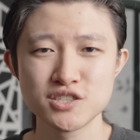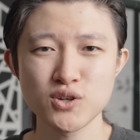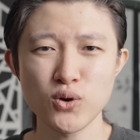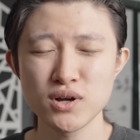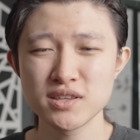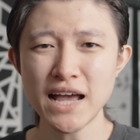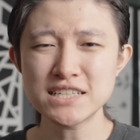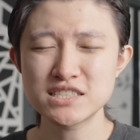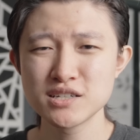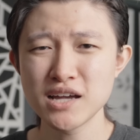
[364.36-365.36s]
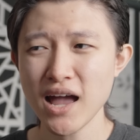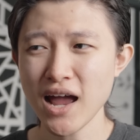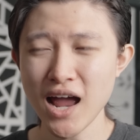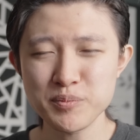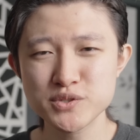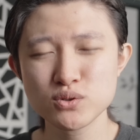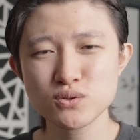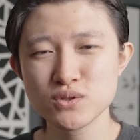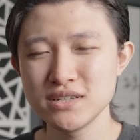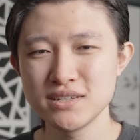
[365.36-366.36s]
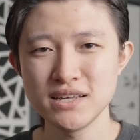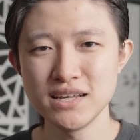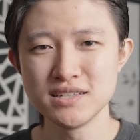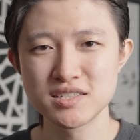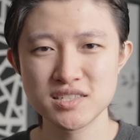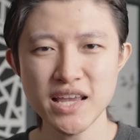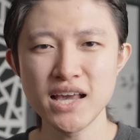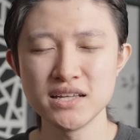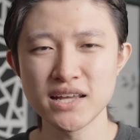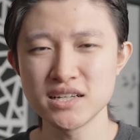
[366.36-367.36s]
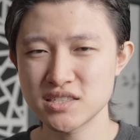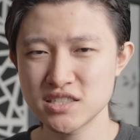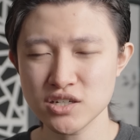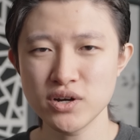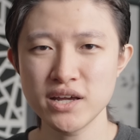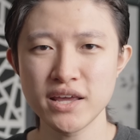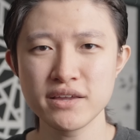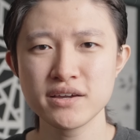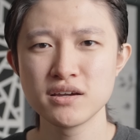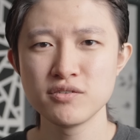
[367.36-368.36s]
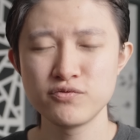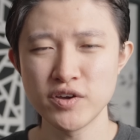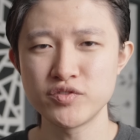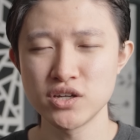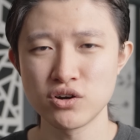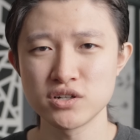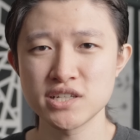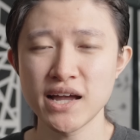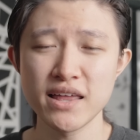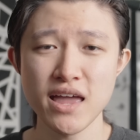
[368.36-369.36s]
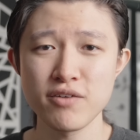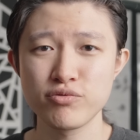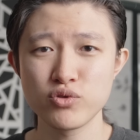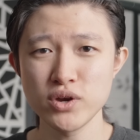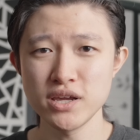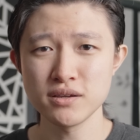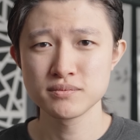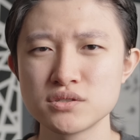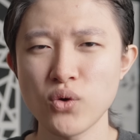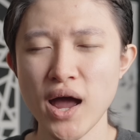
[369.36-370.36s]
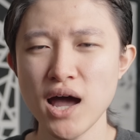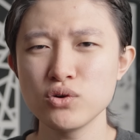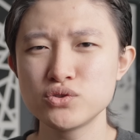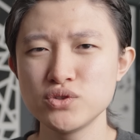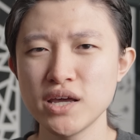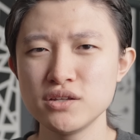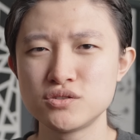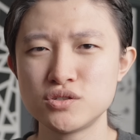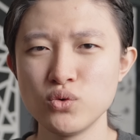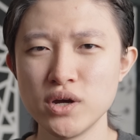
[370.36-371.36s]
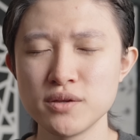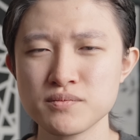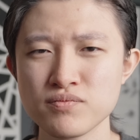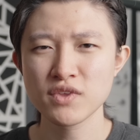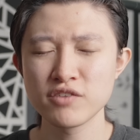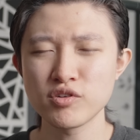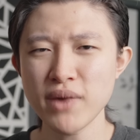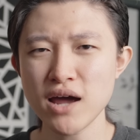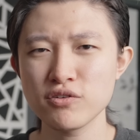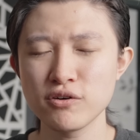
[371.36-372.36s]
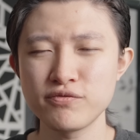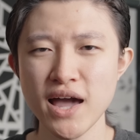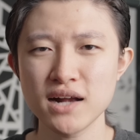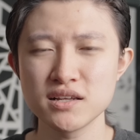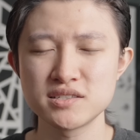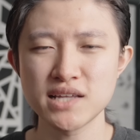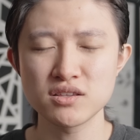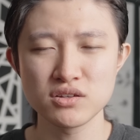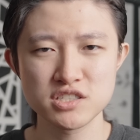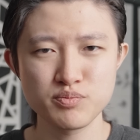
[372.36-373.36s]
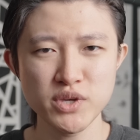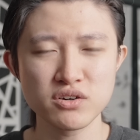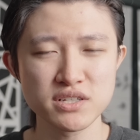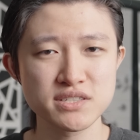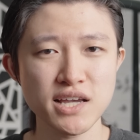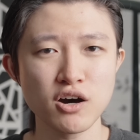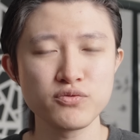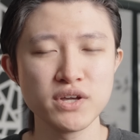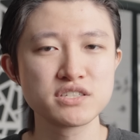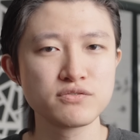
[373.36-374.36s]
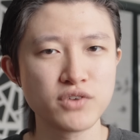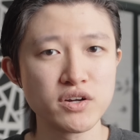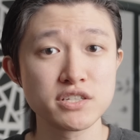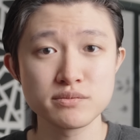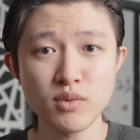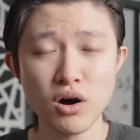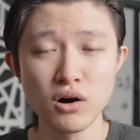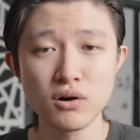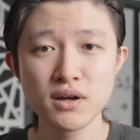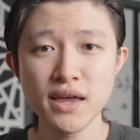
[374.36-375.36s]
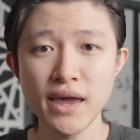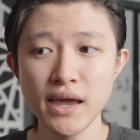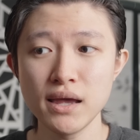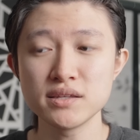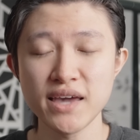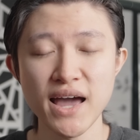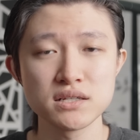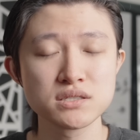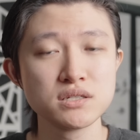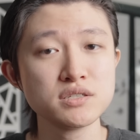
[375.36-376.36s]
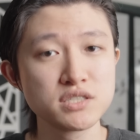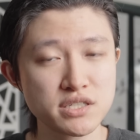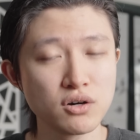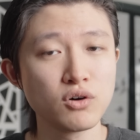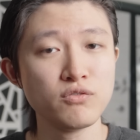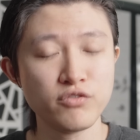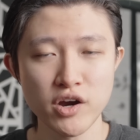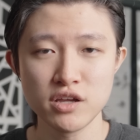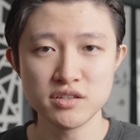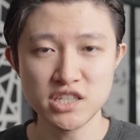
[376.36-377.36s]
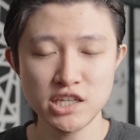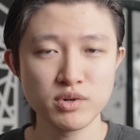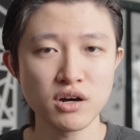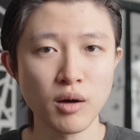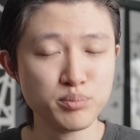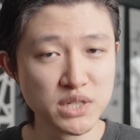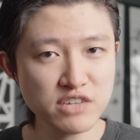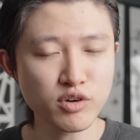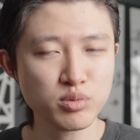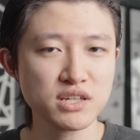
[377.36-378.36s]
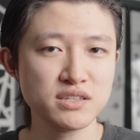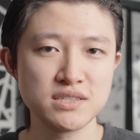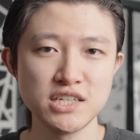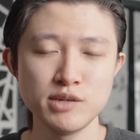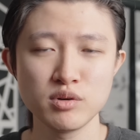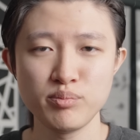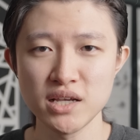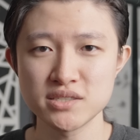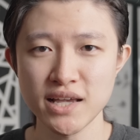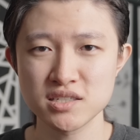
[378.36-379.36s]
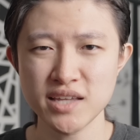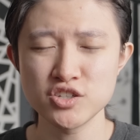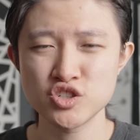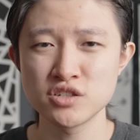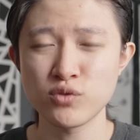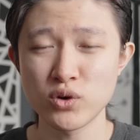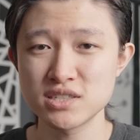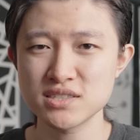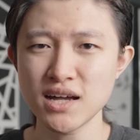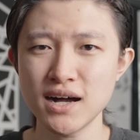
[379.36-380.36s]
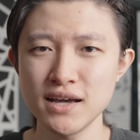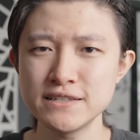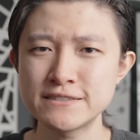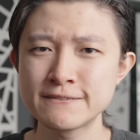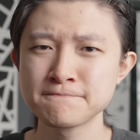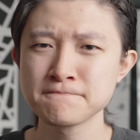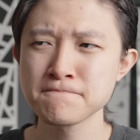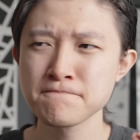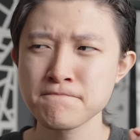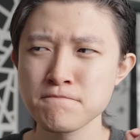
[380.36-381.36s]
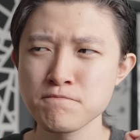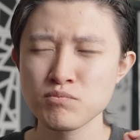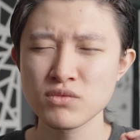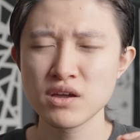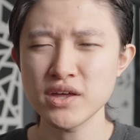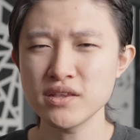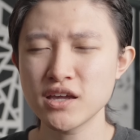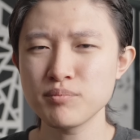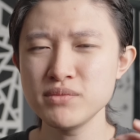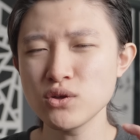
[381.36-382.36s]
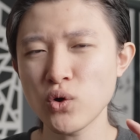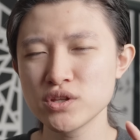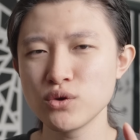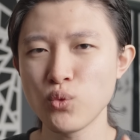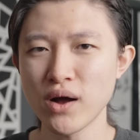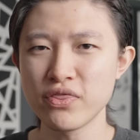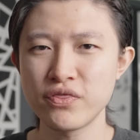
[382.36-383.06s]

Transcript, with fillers: So that's absolutely insane, and it's still hitting fifty hertz at F three. So how do they do it? If the matter of the fact is that the speaker itself is very small and it has still very deep, unbelievably deep bass extension for its size, then it can mean only one